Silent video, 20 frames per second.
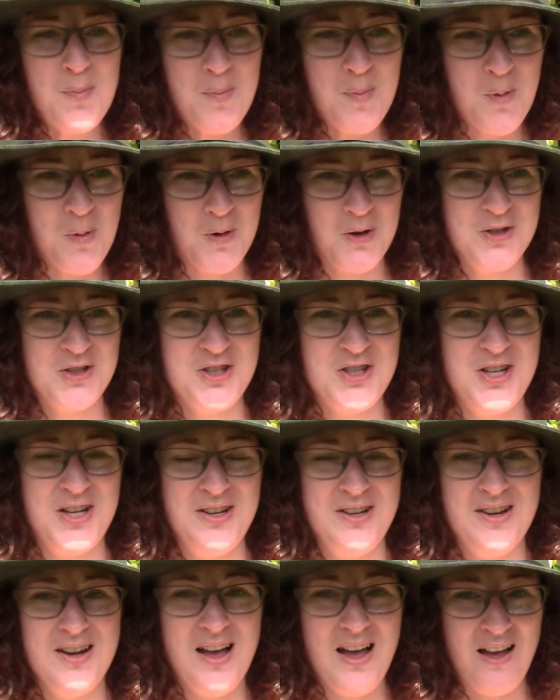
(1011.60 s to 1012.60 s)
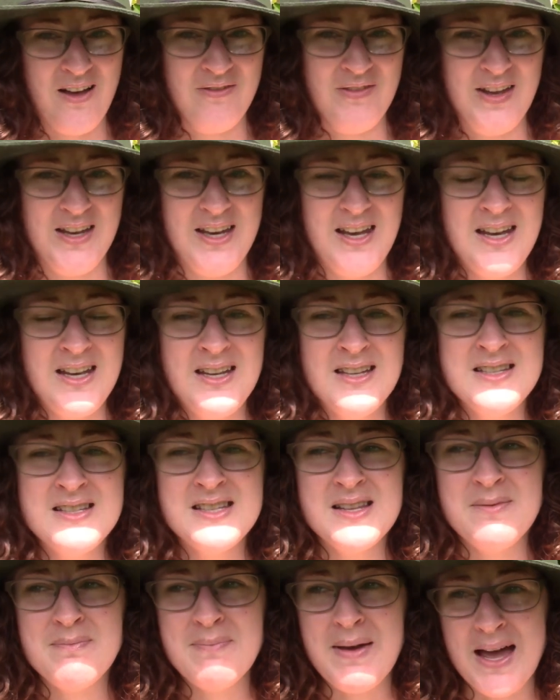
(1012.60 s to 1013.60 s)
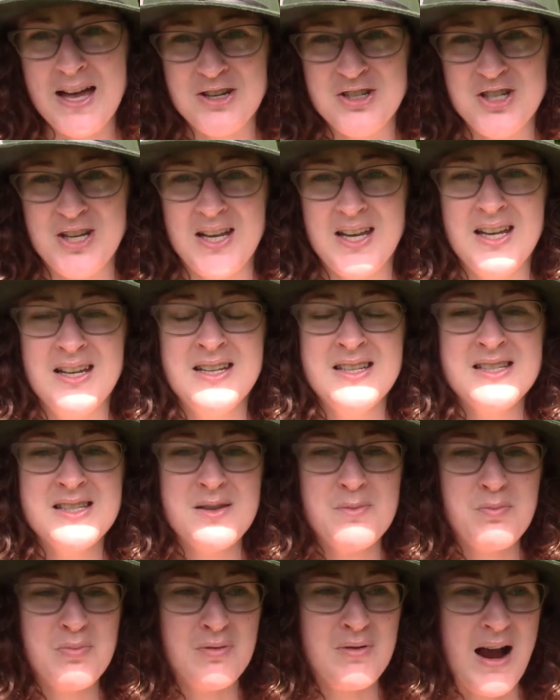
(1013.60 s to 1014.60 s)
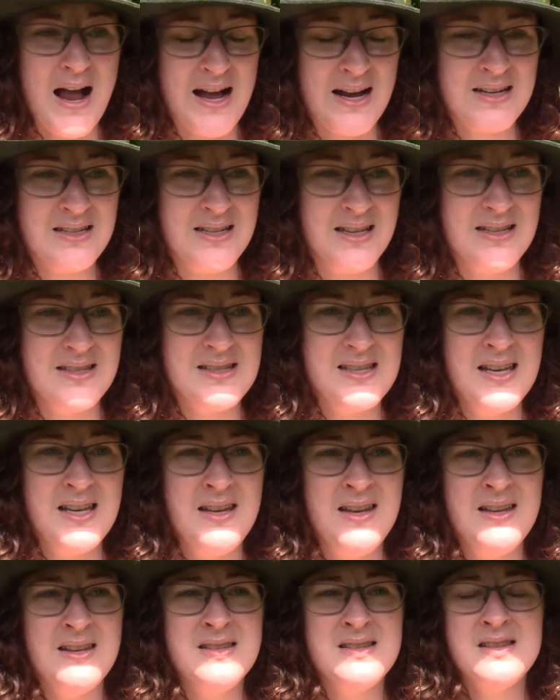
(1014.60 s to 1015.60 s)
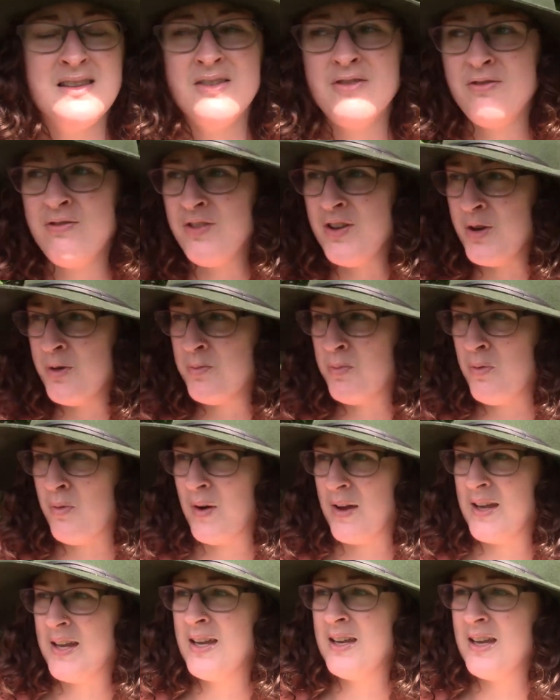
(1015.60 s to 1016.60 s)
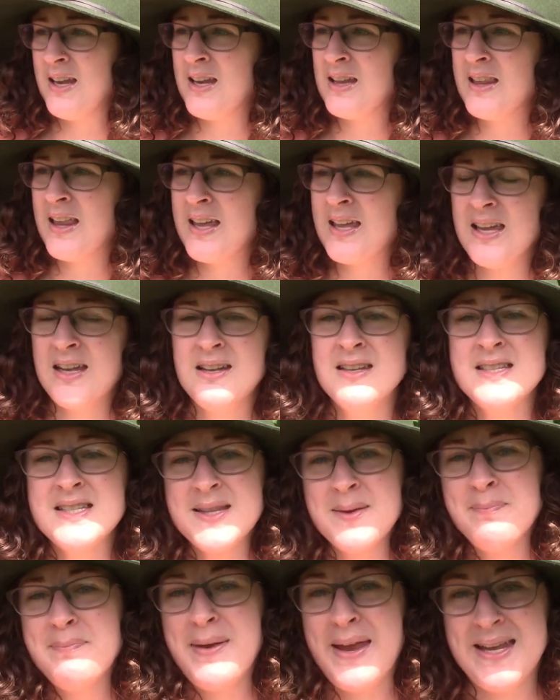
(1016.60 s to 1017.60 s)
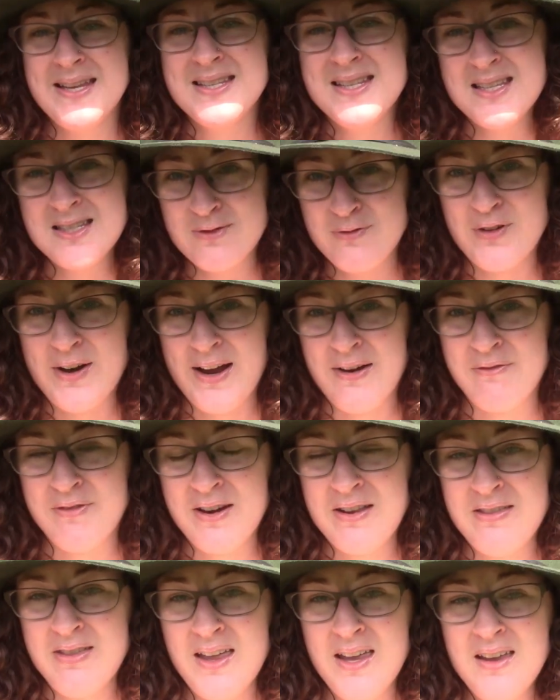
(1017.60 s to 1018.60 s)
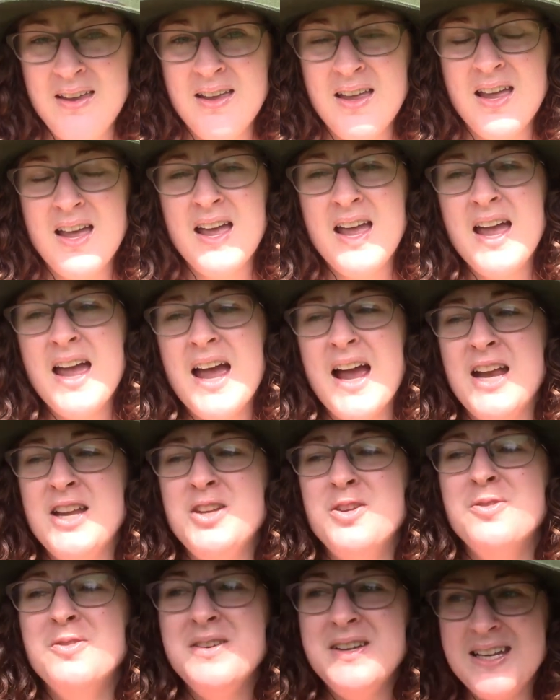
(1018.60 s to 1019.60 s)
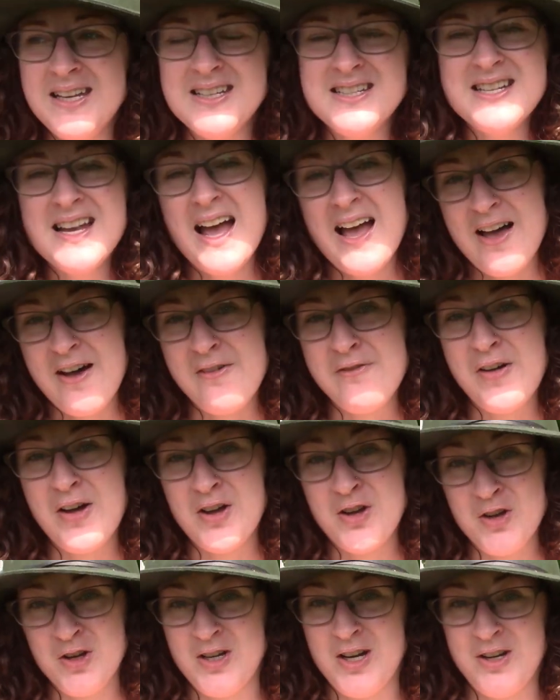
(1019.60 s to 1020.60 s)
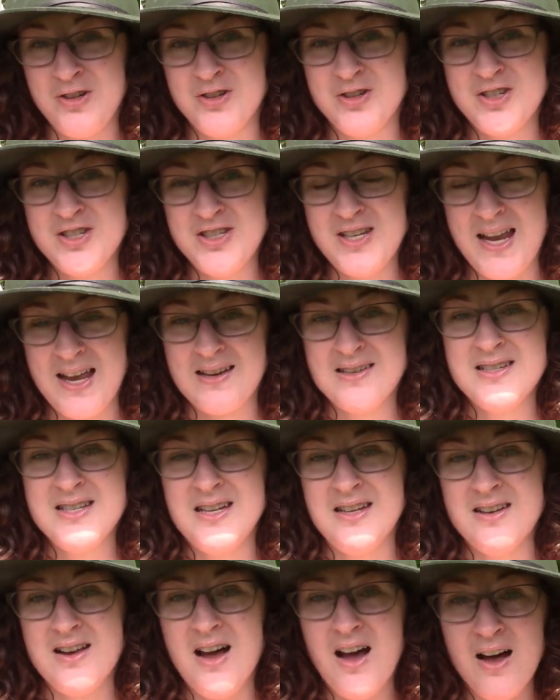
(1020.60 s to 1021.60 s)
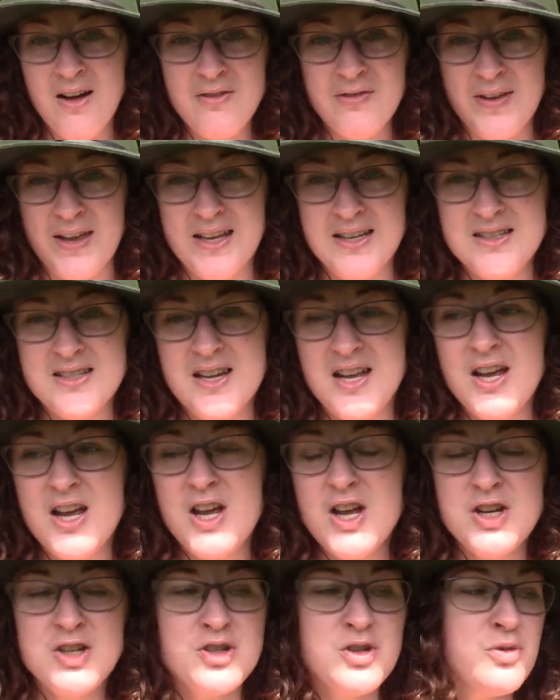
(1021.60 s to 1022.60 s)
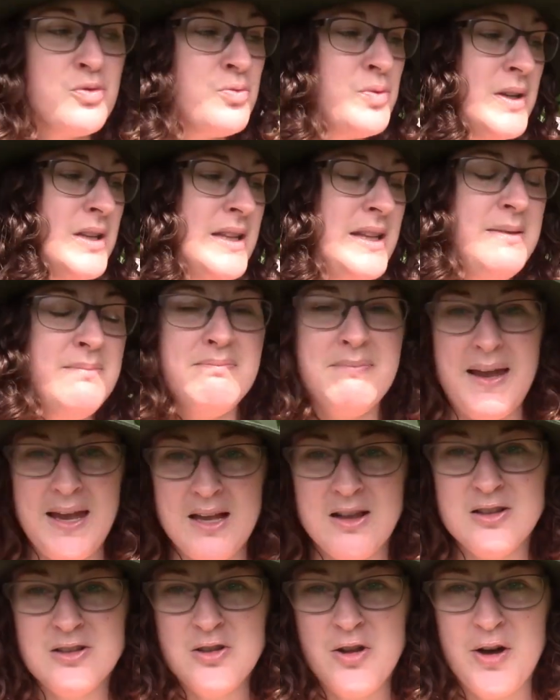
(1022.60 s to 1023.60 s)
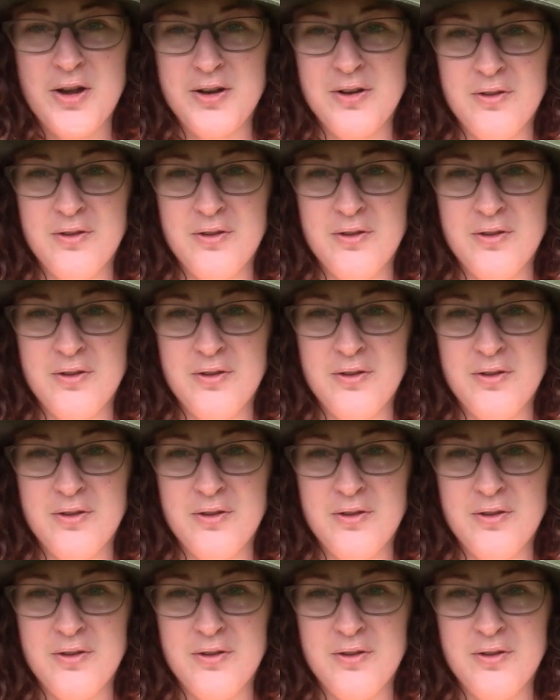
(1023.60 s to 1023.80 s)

portion of it. It is the magic. It is the practice. It is the viewpoint. It is the basis for everything, and you need to have a good understanding of it to really make a lot